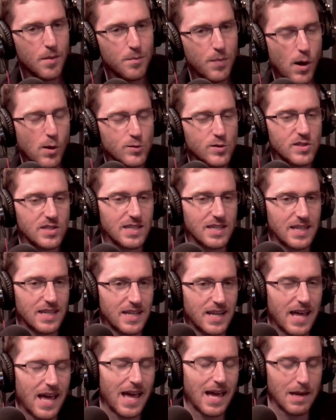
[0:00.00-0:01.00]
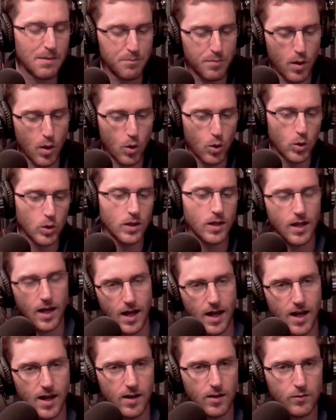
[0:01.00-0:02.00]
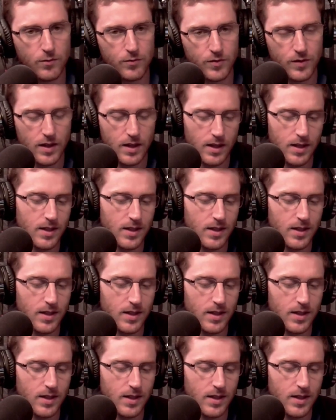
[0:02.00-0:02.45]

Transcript: posted a poll of